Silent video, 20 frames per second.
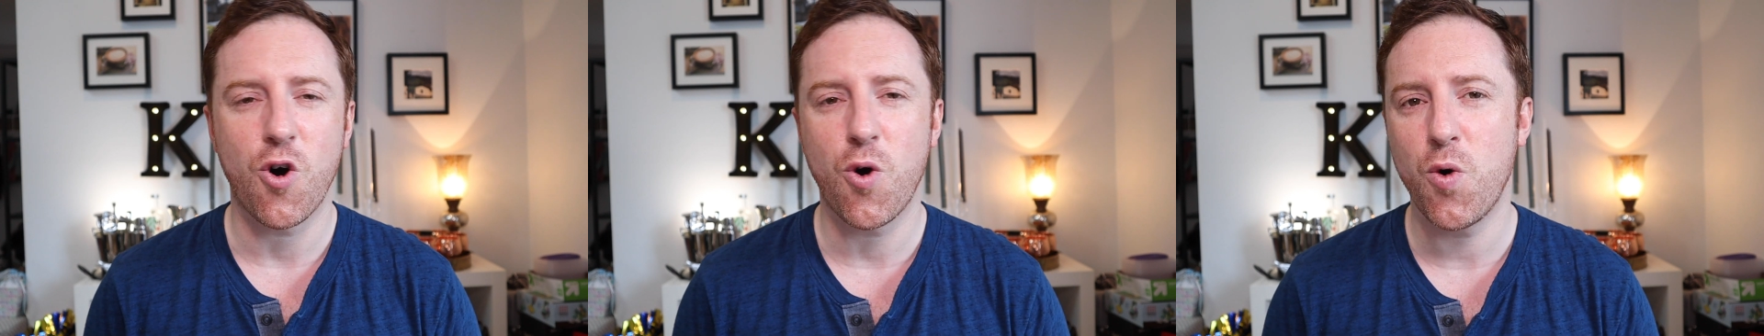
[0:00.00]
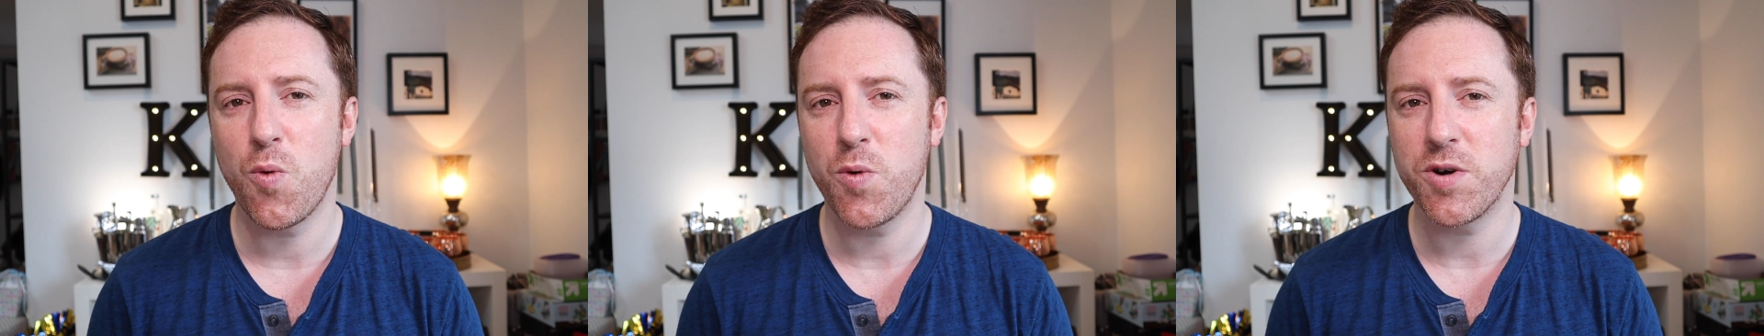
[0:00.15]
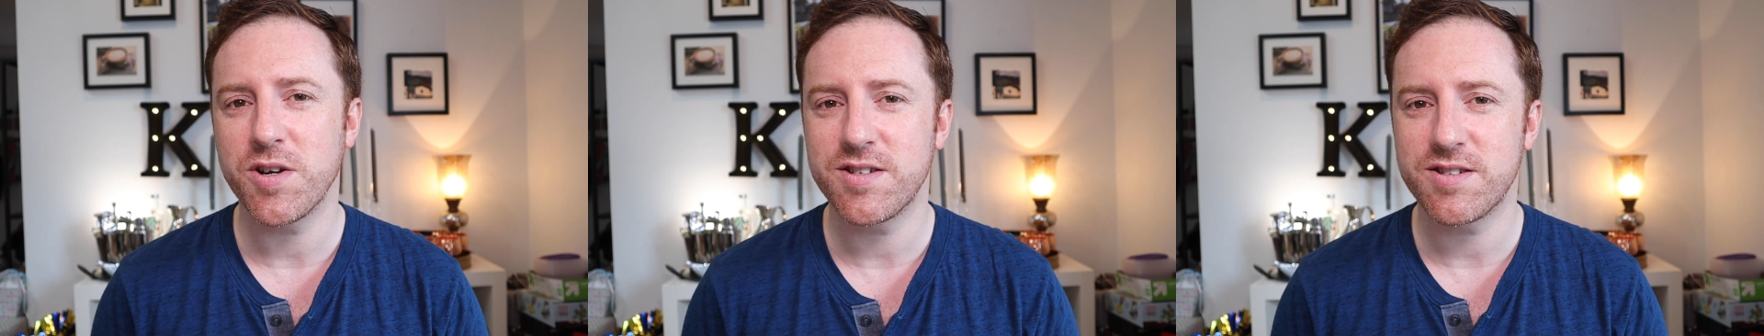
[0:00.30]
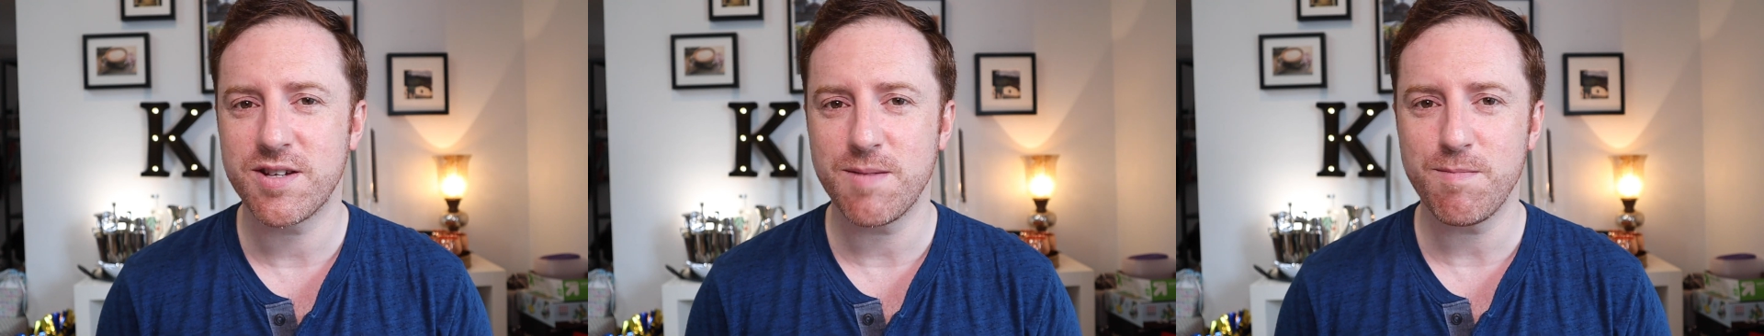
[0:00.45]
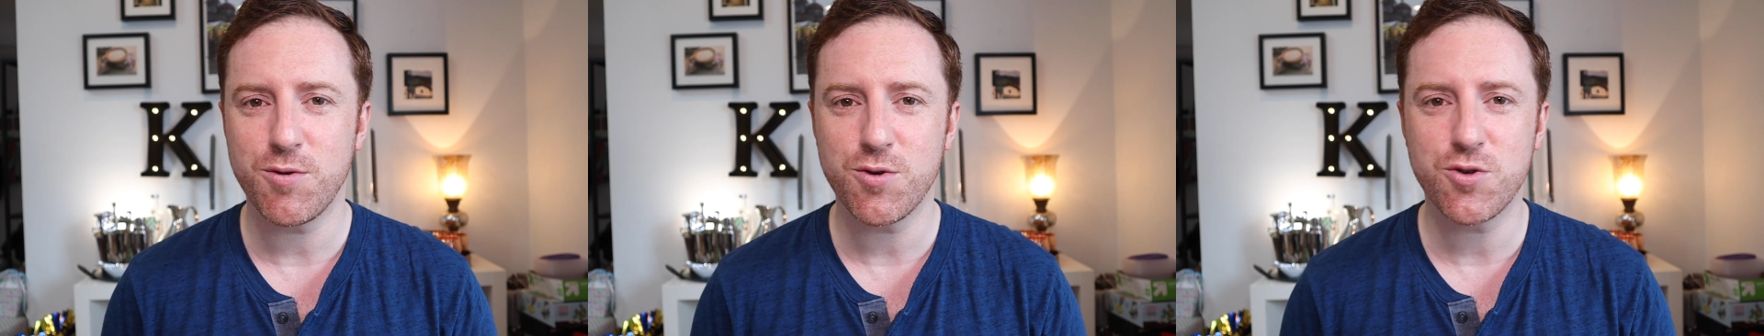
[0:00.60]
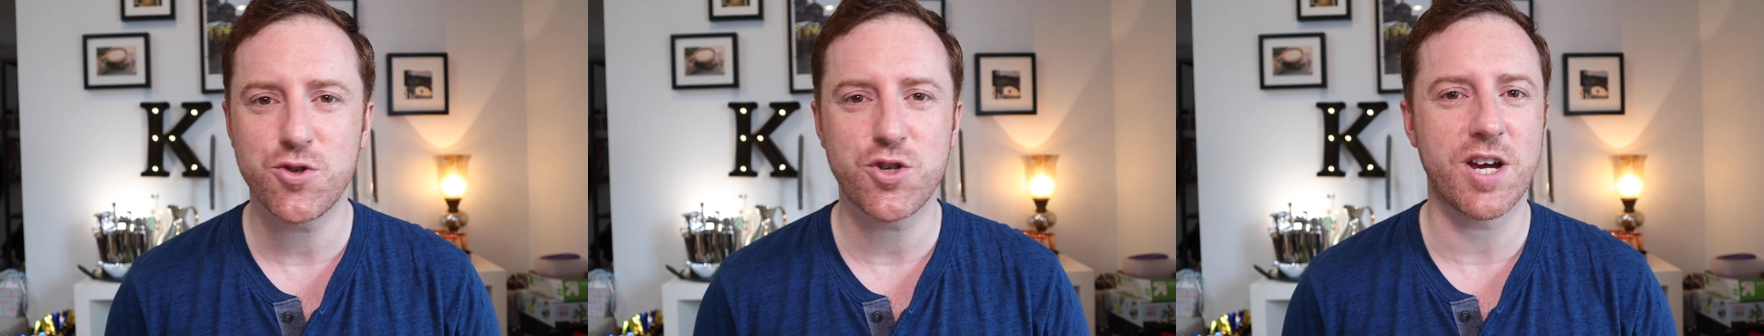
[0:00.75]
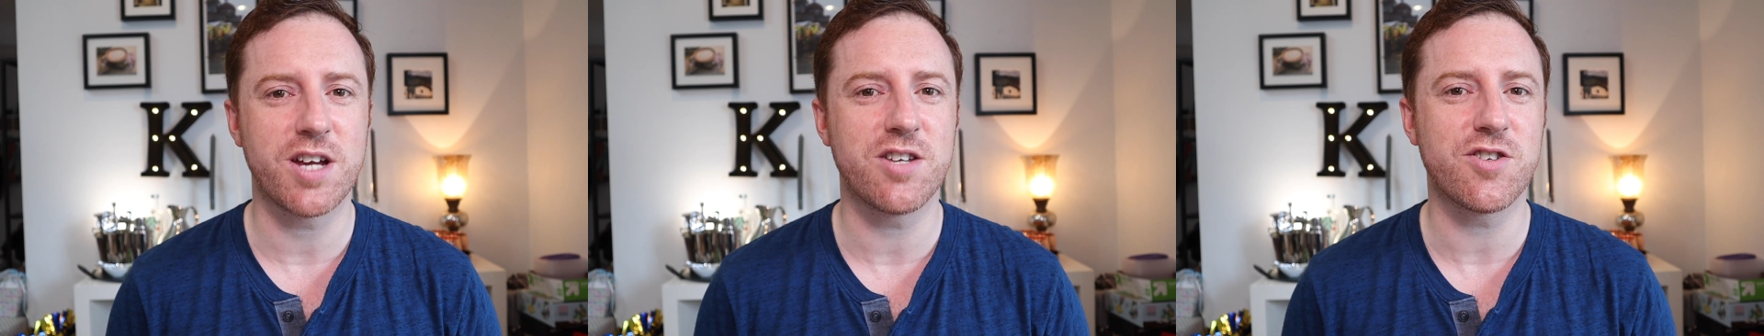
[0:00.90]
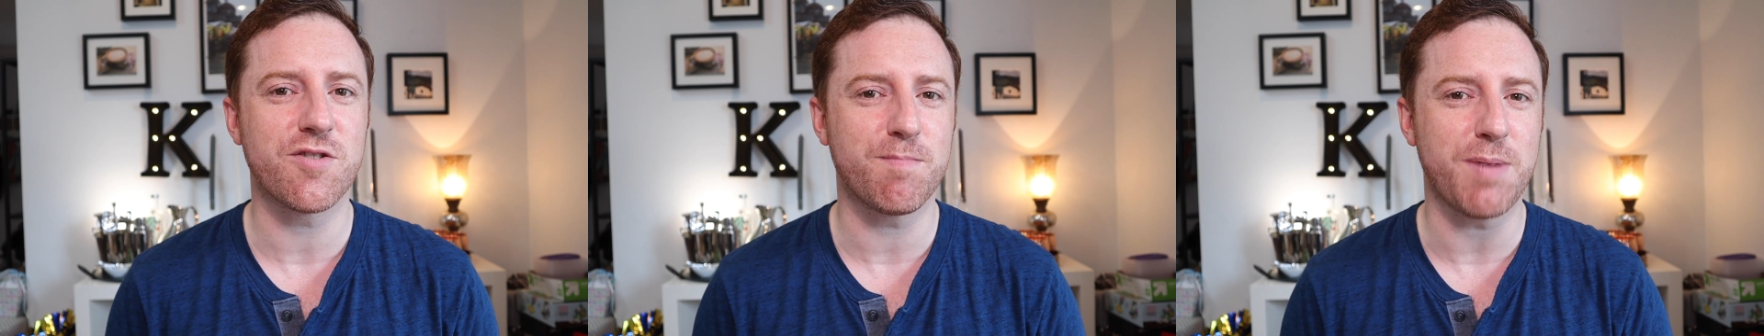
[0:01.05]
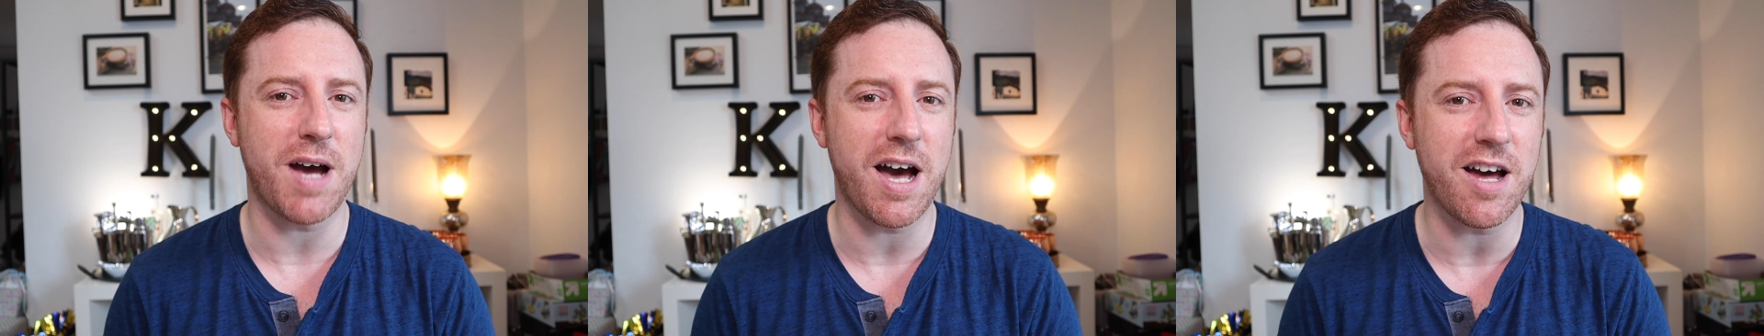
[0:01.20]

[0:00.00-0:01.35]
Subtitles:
or would a simple change of